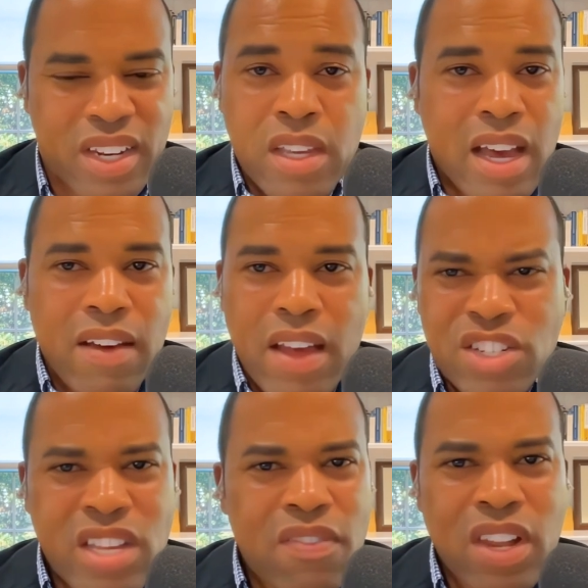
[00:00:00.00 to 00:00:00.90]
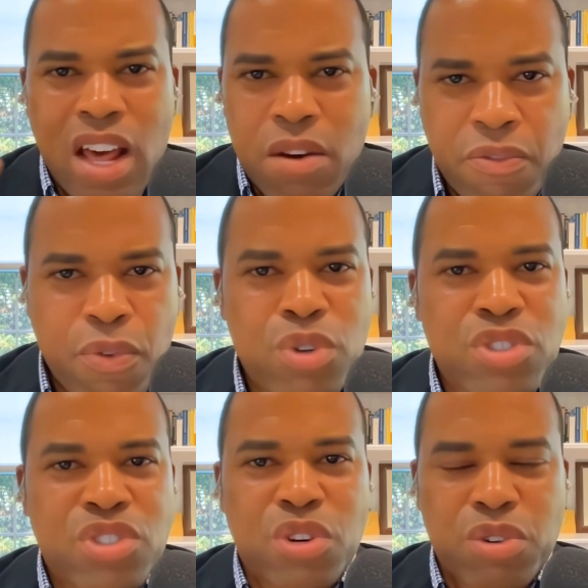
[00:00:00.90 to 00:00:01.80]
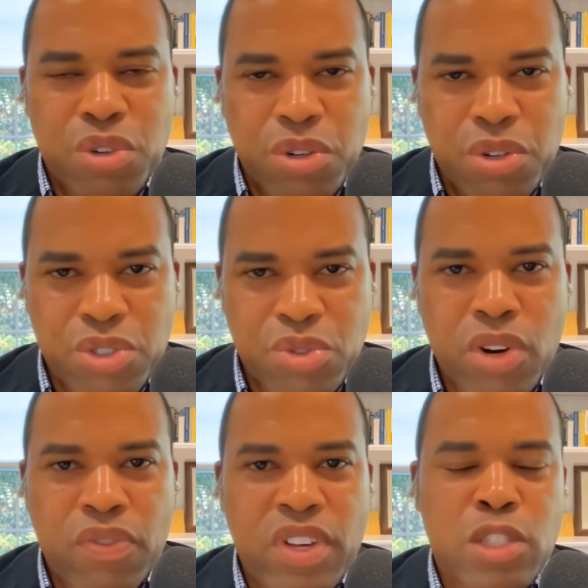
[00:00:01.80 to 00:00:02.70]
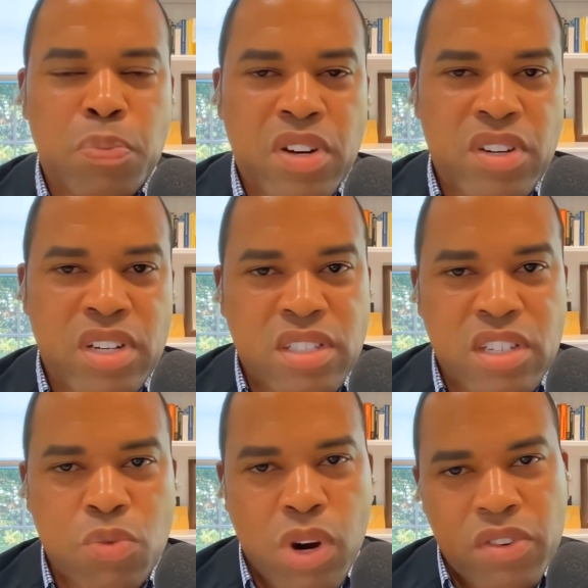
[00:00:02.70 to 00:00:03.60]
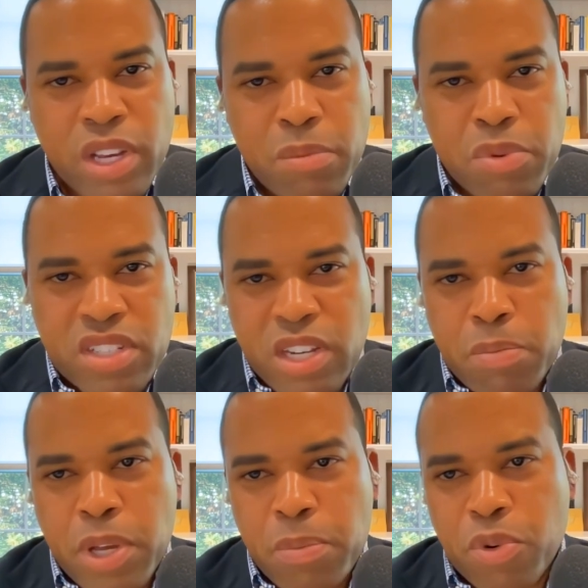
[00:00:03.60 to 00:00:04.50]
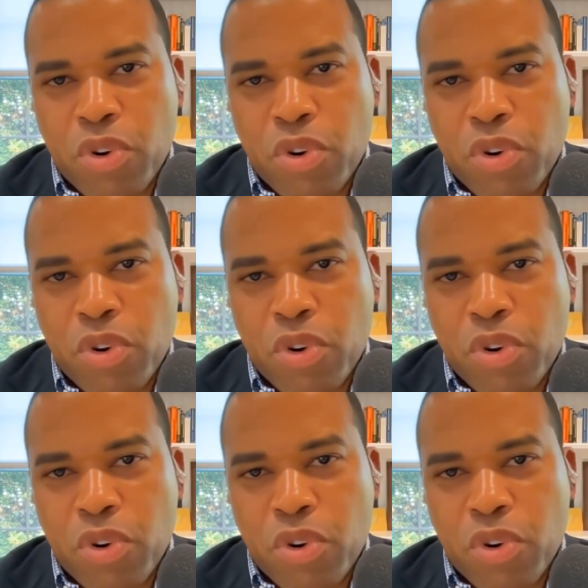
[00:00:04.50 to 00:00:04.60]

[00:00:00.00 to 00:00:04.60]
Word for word: And yeah, I just have a lot of full circle sort of experiences where I was able to see people